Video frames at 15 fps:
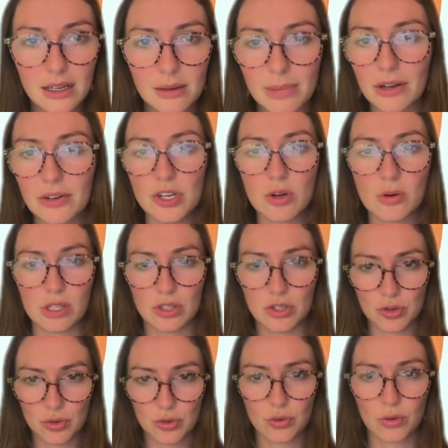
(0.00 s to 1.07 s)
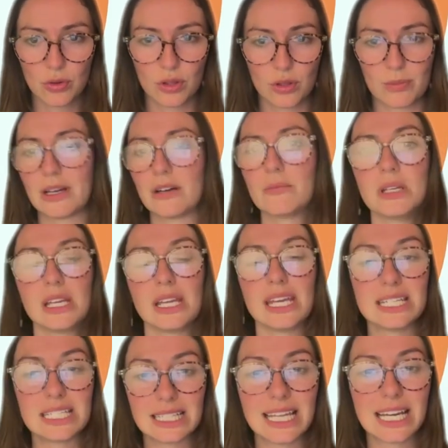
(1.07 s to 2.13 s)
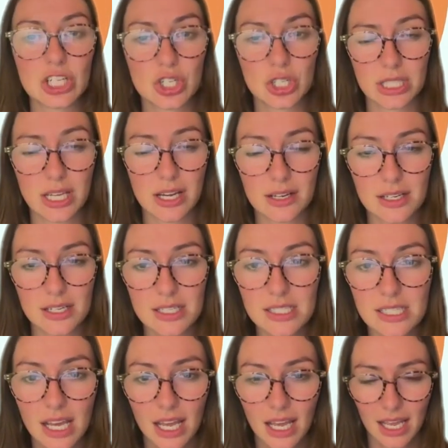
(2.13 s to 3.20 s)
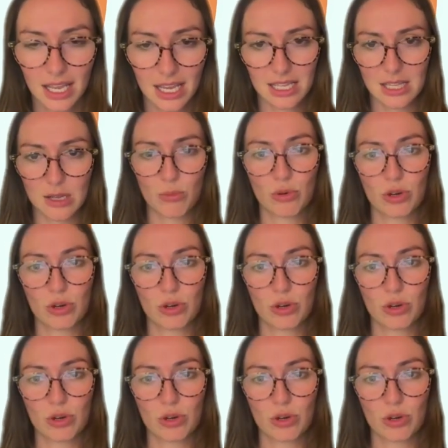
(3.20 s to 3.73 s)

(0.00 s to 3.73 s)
about knowing the truth, about being intellectually honest, and then